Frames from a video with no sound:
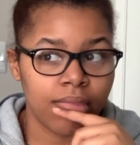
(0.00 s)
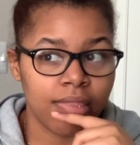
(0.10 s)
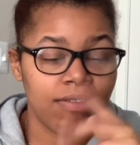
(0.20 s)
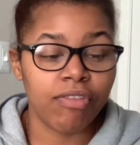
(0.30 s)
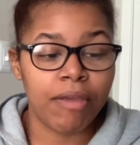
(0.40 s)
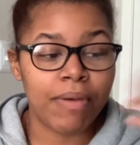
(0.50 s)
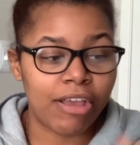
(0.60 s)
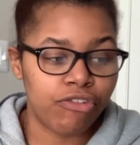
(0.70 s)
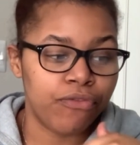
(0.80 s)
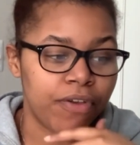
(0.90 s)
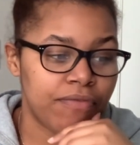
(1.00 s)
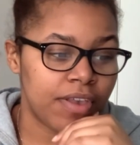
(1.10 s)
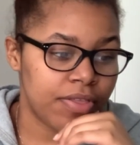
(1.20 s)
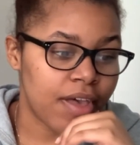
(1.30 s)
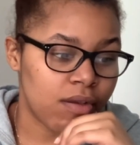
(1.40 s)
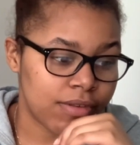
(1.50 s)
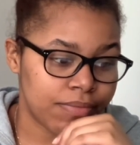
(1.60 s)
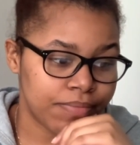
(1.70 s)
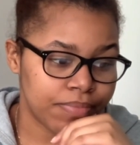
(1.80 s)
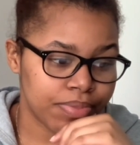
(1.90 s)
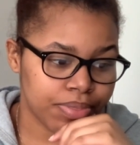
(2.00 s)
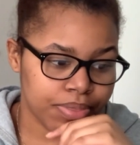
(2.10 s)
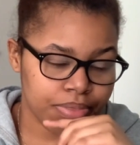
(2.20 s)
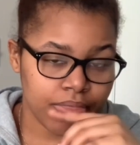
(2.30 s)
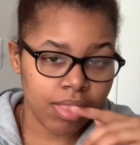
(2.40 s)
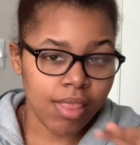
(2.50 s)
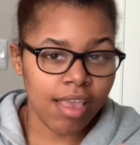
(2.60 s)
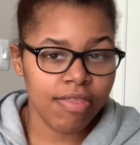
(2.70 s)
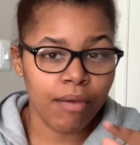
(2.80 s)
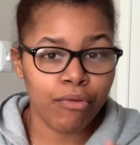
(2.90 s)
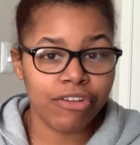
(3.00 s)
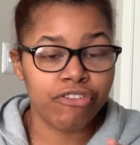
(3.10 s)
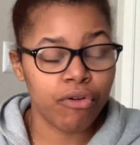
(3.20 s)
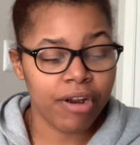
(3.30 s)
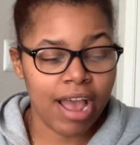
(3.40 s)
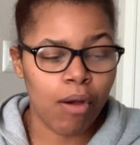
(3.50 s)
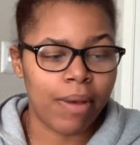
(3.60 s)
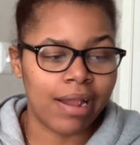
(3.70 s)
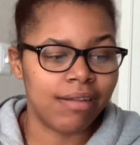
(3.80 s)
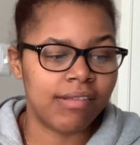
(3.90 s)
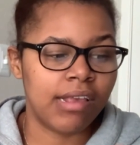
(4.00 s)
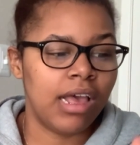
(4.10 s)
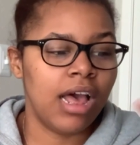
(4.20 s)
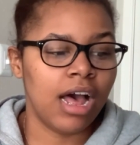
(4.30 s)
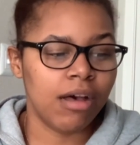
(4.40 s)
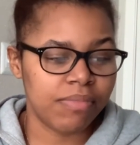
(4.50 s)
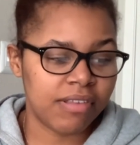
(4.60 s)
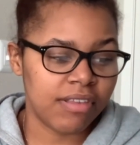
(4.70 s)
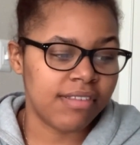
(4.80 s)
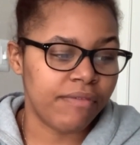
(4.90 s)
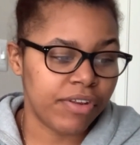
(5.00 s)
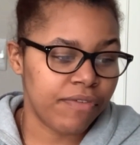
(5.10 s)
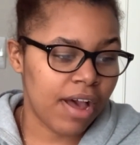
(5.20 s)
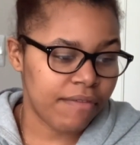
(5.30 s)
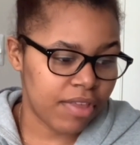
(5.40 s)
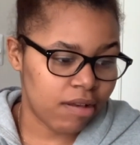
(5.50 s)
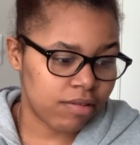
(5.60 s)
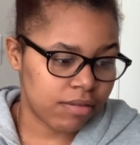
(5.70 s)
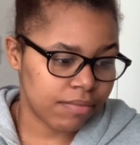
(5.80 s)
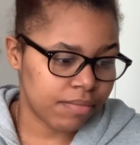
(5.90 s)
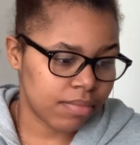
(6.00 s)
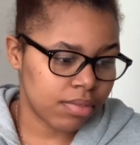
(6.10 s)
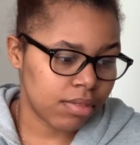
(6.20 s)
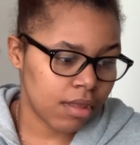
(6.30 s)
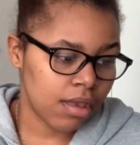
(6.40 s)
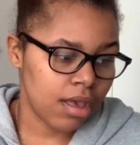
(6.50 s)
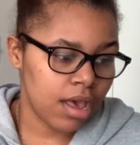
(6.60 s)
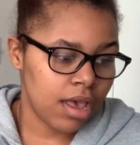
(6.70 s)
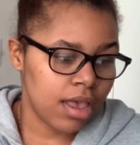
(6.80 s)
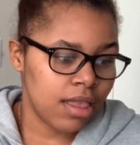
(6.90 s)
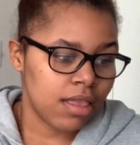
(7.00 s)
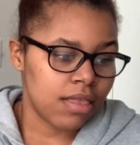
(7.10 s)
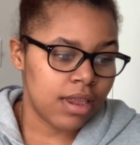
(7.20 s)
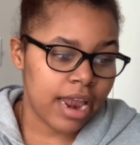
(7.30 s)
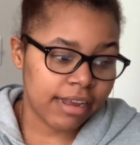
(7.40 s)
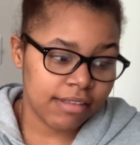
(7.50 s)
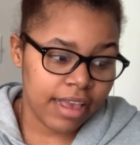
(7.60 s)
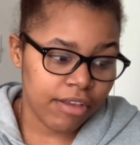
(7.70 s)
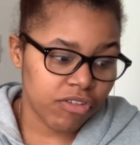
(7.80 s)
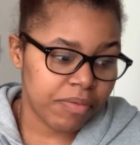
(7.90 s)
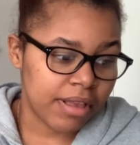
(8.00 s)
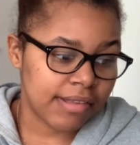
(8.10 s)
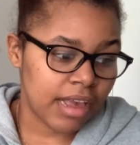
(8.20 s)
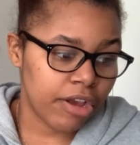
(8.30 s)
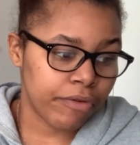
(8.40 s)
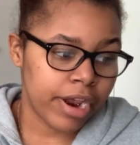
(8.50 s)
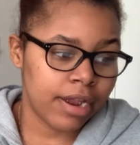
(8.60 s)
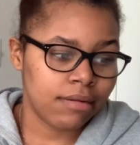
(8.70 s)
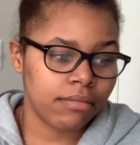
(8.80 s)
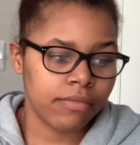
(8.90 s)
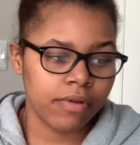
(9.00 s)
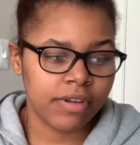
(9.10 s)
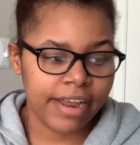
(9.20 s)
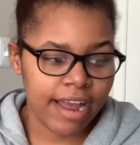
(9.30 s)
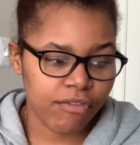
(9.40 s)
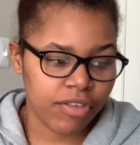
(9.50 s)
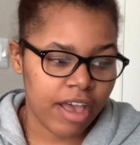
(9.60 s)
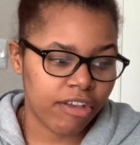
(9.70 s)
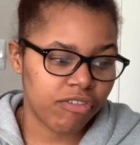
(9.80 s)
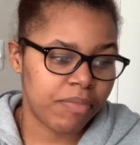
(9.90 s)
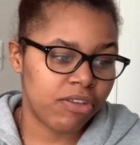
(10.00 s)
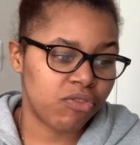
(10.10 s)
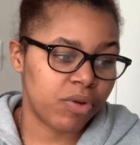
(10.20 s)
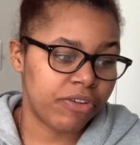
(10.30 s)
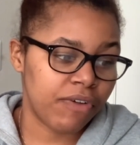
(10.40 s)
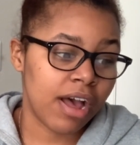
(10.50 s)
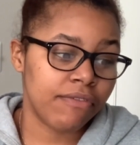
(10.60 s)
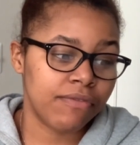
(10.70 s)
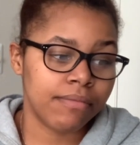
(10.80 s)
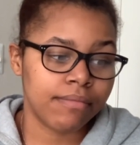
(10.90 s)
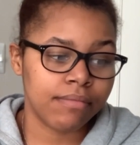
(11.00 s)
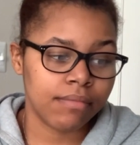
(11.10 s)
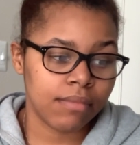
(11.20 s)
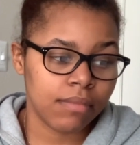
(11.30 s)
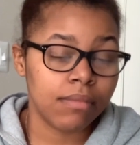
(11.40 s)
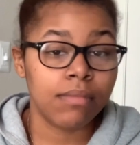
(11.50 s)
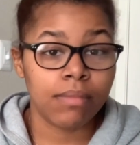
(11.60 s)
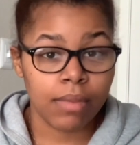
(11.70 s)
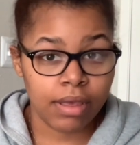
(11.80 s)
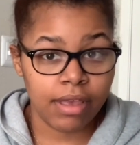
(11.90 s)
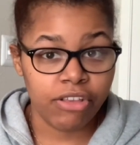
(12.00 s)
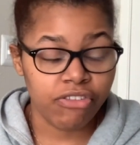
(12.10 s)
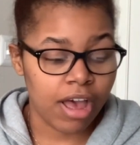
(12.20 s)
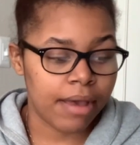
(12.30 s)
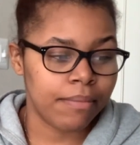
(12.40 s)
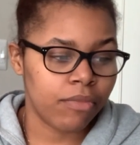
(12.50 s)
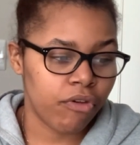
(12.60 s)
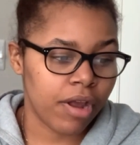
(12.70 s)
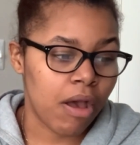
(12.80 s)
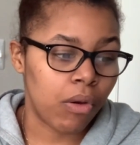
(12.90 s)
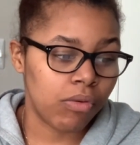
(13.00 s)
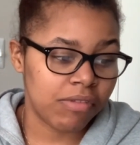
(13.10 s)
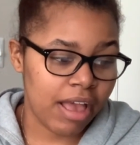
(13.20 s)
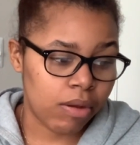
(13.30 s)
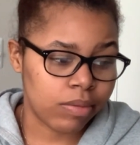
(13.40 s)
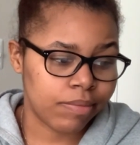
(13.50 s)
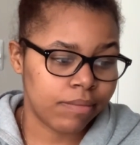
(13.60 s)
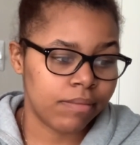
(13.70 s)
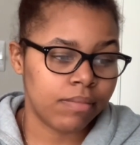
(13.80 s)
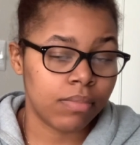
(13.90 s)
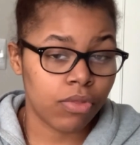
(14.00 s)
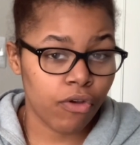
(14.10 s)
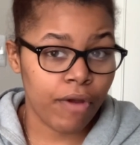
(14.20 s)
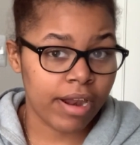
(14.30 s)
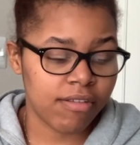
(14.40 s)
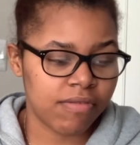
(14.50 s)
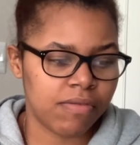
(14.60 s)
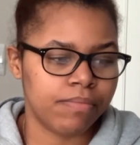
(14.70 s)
so they paid you $15,000. That brings your account balance up to the 75,000. The next day you spend 10 grand. Day after that you spend 25. Each time your account goes down, the credits.